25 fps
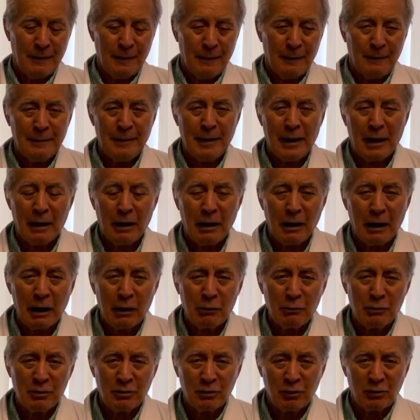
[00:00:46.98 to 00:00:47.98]
Now,
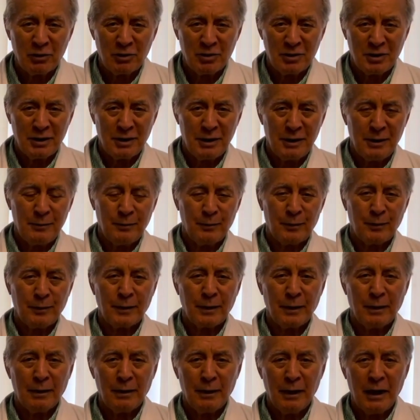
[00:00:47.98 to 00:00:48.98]
iridology
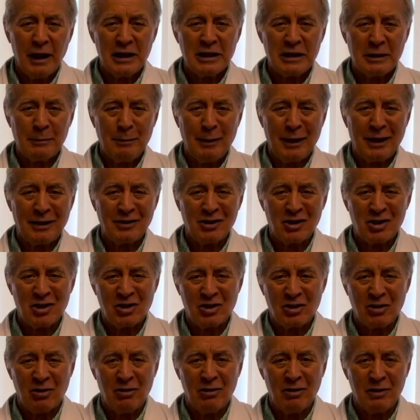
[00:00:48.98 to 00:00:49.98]
is about the
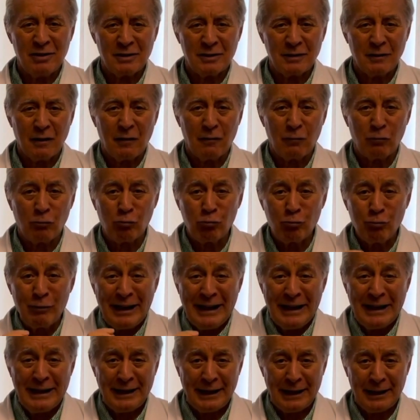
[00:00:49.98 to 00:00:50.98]
science of
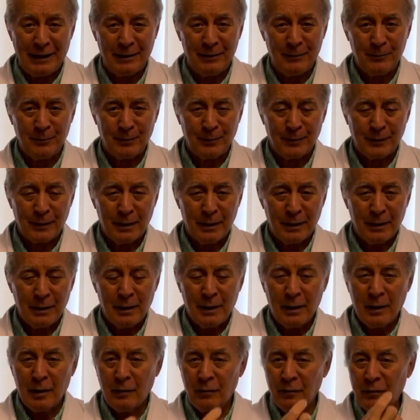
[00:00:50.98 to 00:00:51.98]
reading
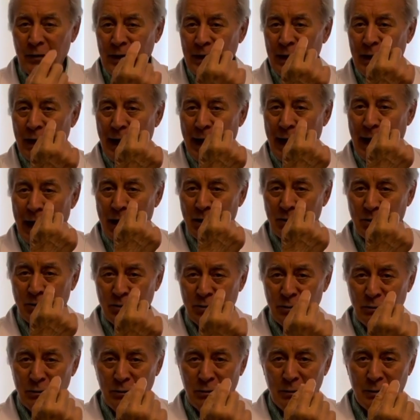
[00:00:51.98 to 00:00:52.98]
the
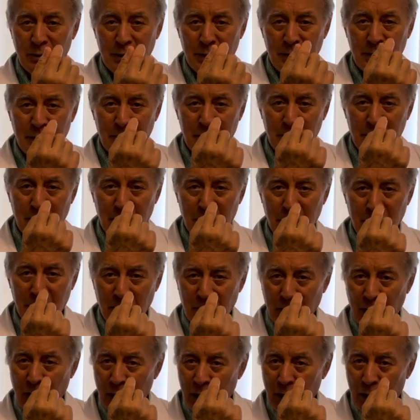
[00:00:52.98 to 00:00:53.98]
actual
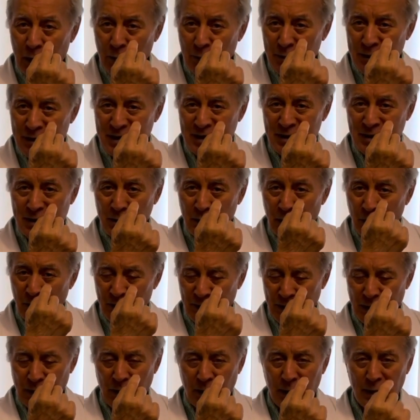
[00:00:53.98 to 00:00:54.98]
iris of
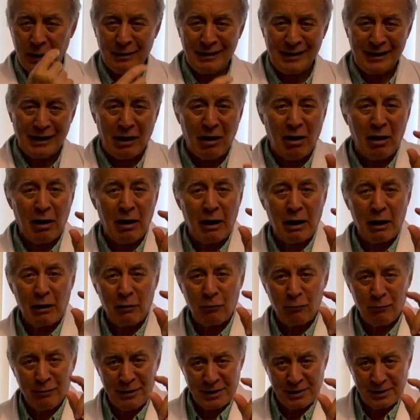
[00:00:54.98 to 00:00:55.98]
the eye, the
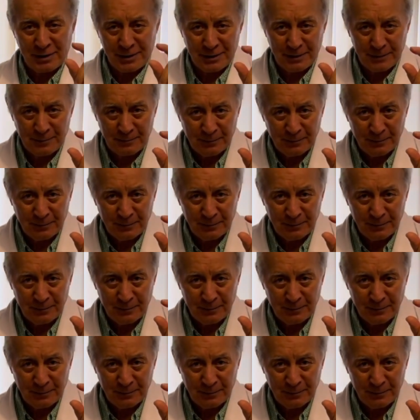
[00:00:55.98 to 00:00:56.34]
iris.